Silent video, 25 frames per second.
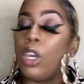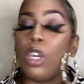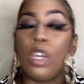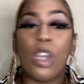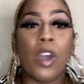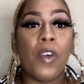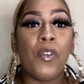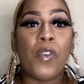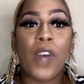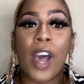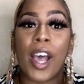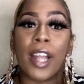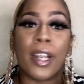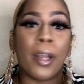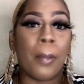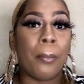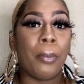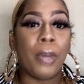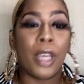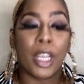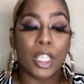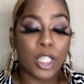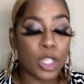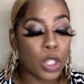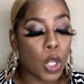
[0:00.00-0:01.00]
your father
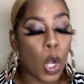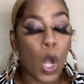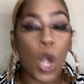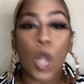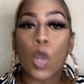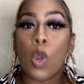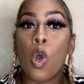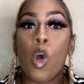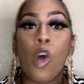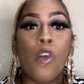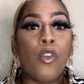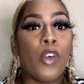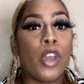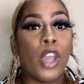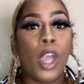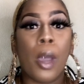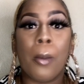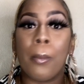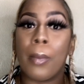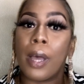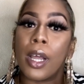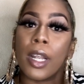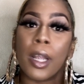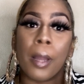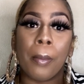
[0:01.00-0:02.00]
page, all over your
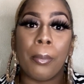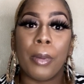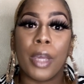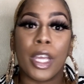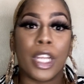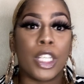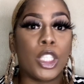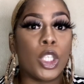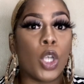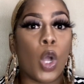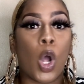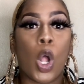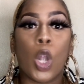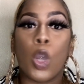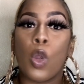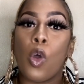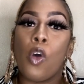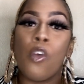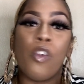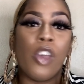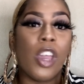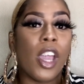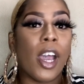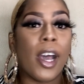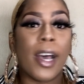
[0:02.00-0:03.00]
mother page,
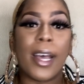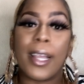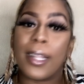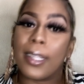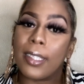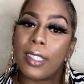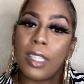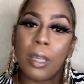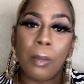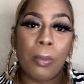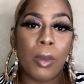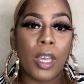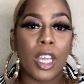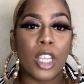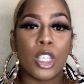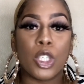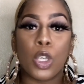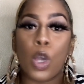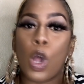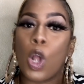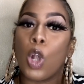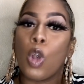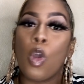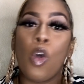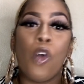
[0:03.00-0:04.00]
all over your auntie page,
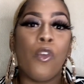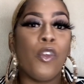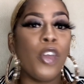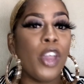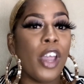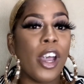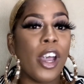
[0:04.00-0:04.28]
all over